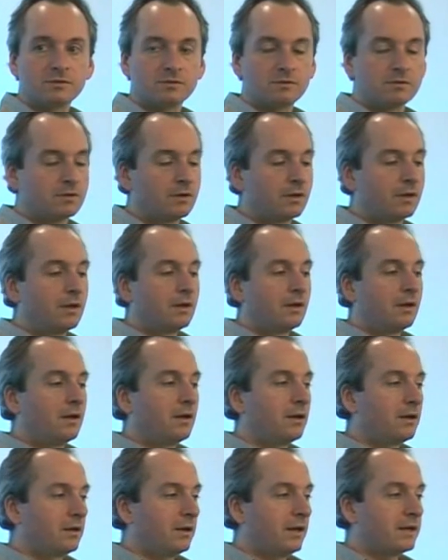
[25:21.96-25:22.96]
and
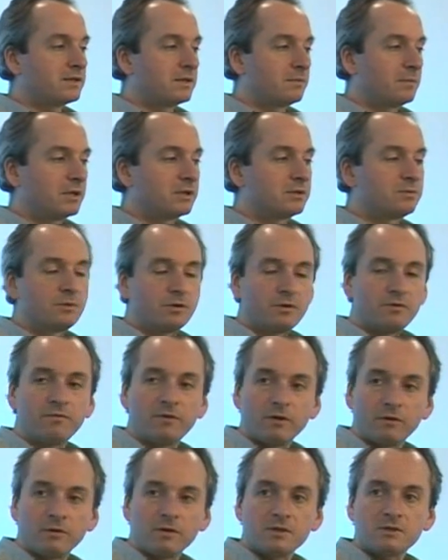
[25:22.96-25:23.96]
asset management,
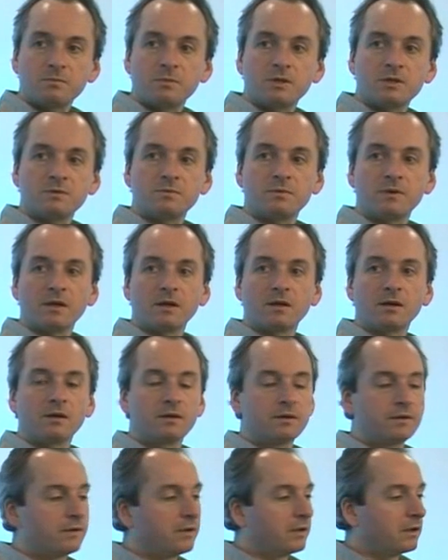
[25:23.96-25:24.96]
configuration management, that
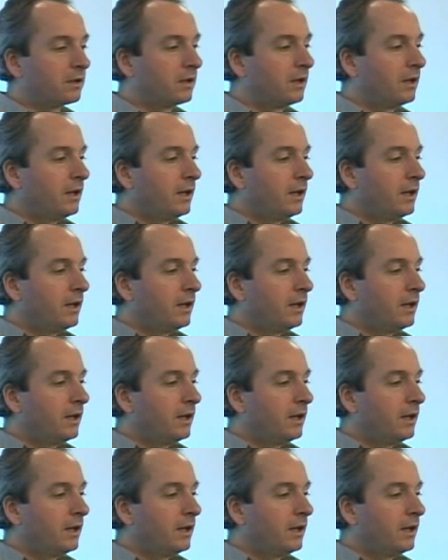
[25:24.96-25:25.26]
kind of thing.